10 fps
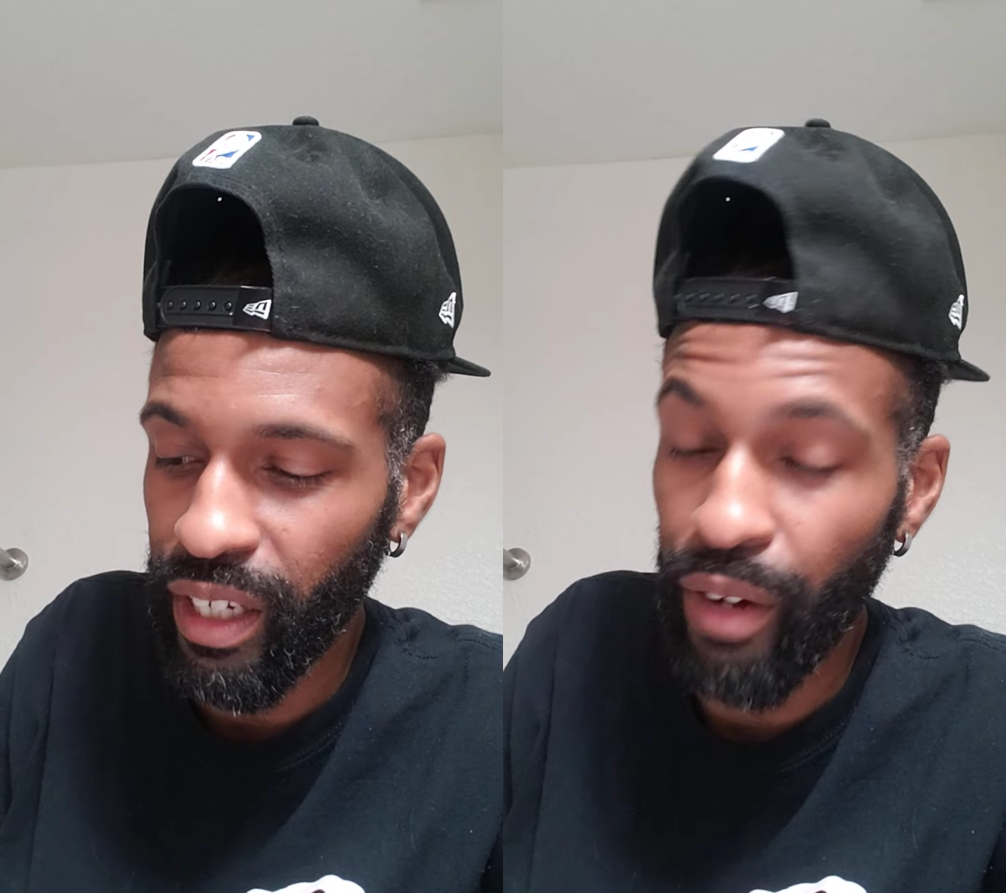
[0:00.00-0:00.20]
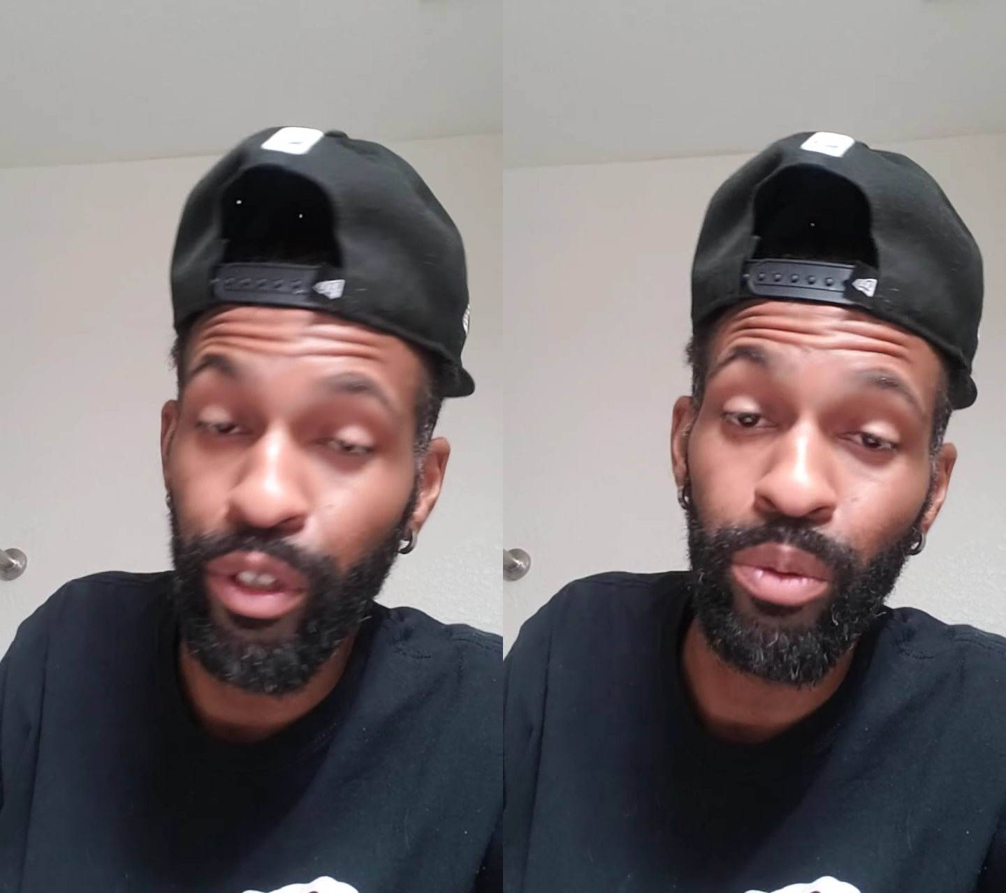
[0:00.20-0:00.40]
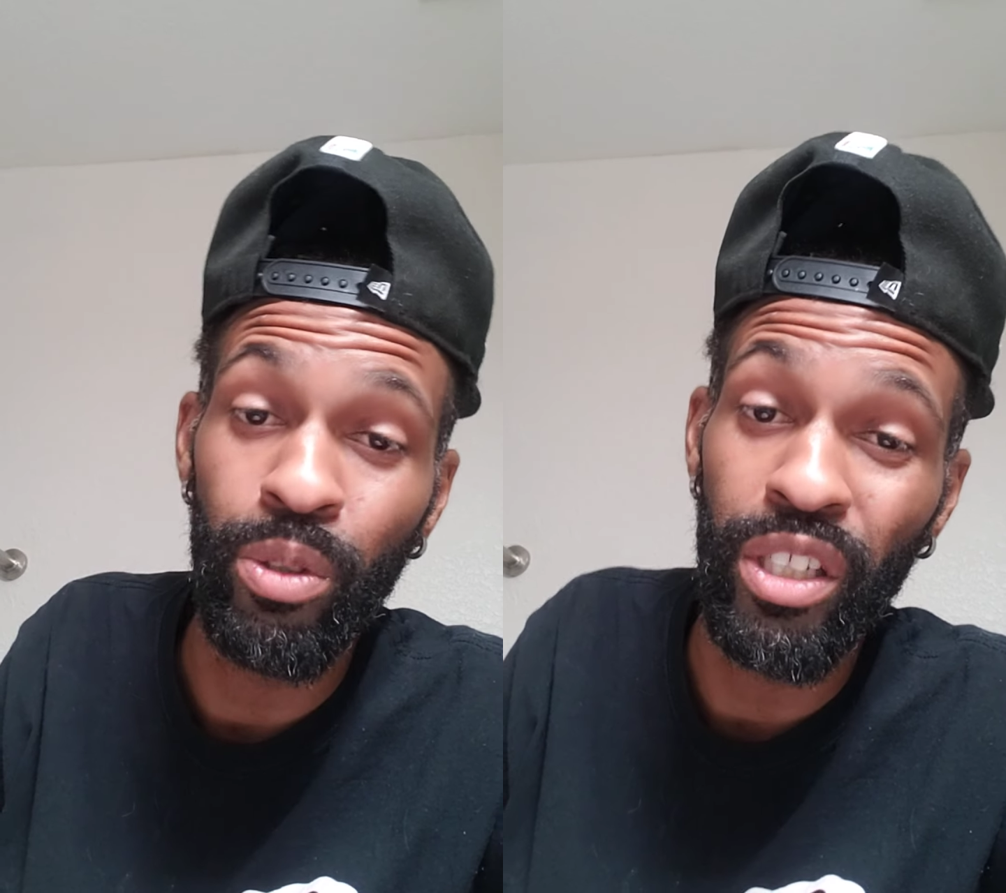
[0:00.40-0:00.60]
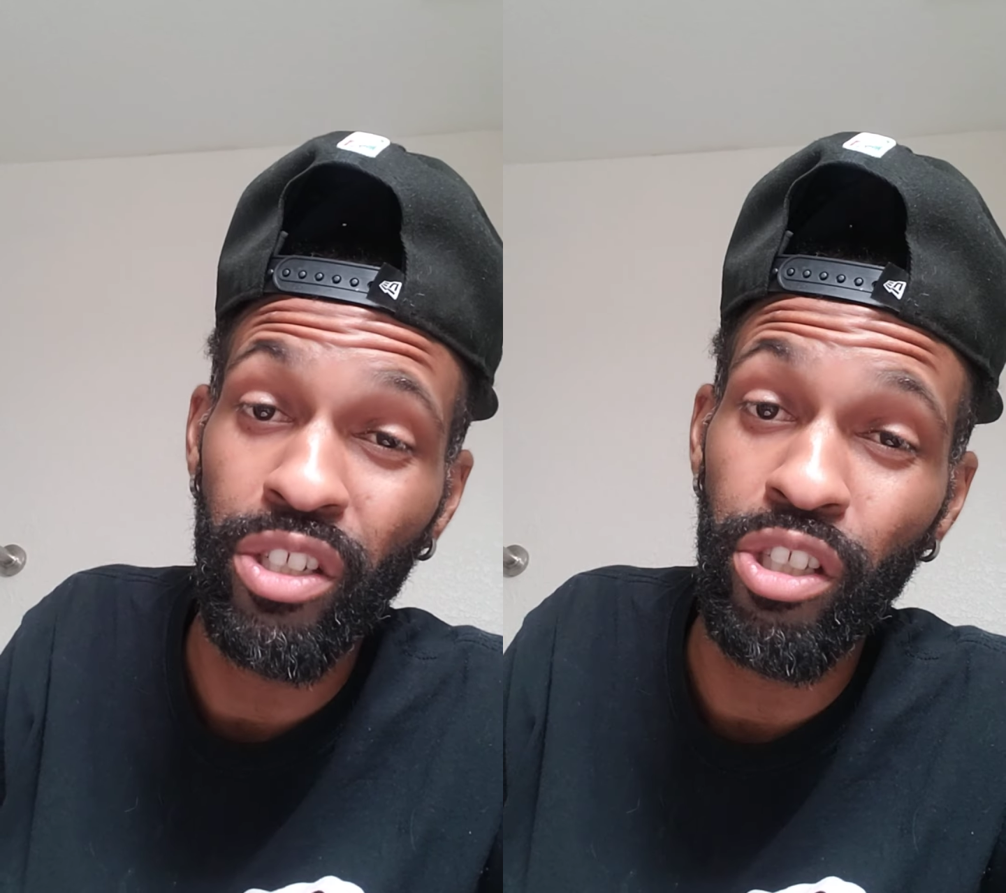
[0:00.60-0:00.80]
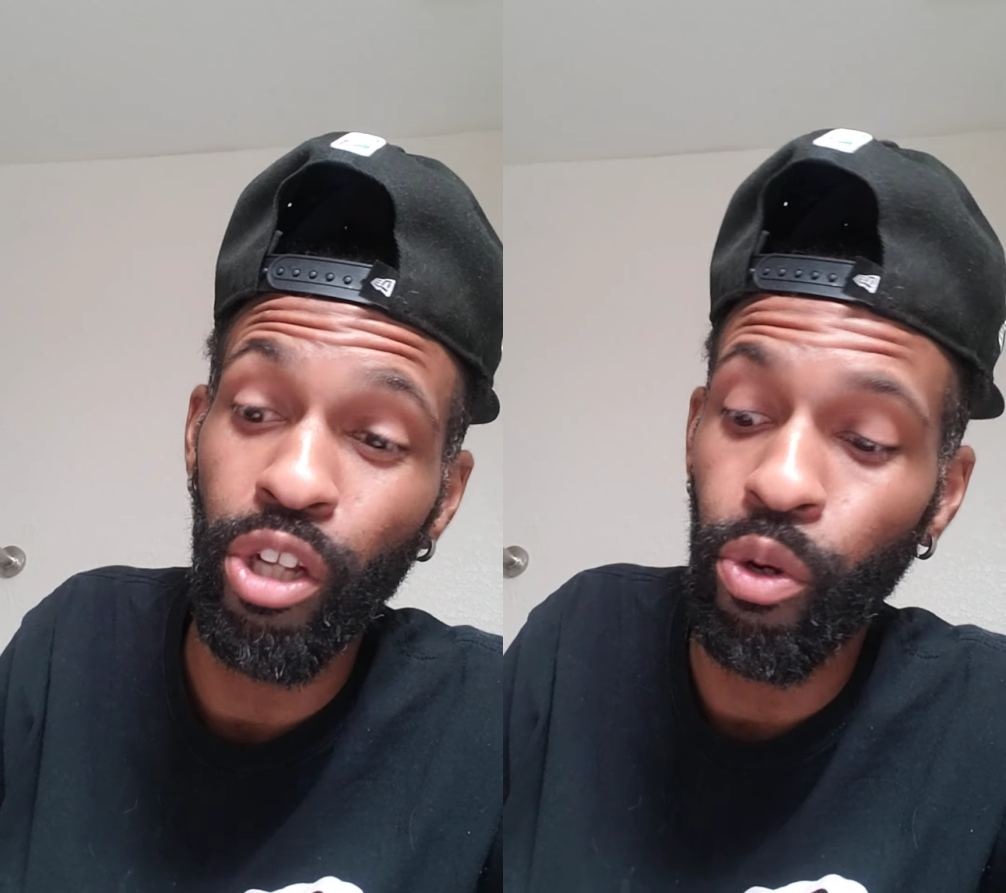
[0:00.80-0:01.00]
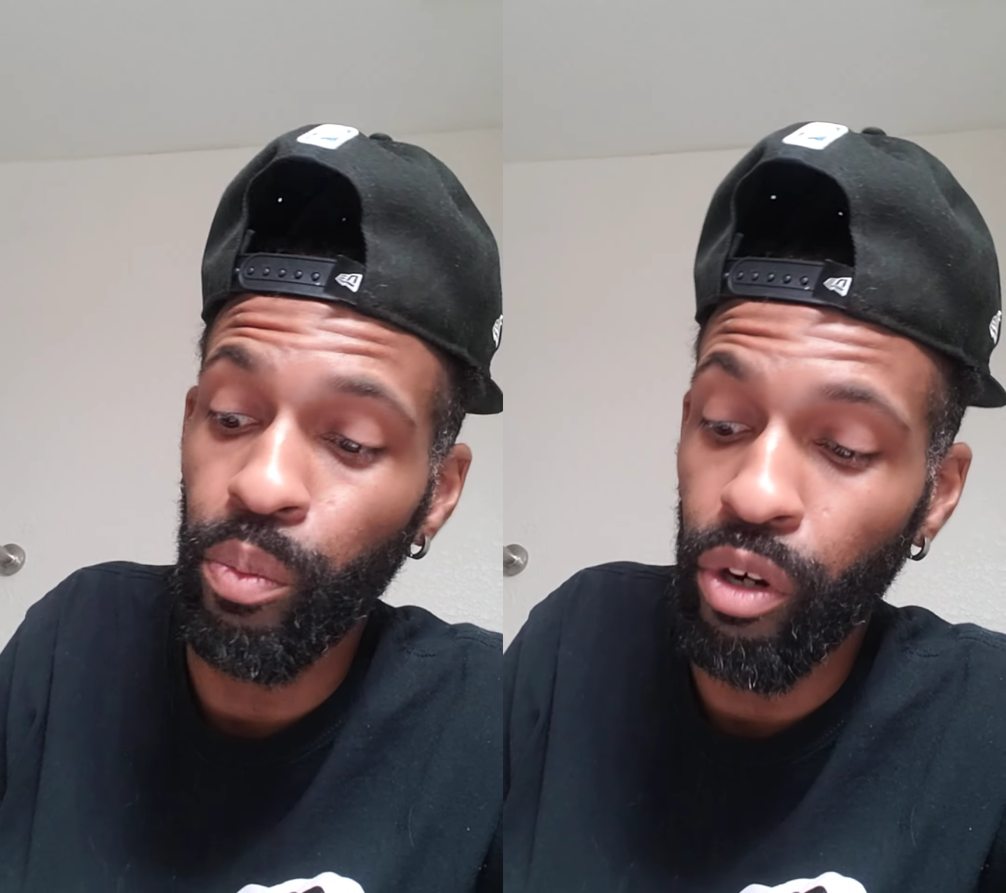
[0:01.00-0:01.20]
everything was in slow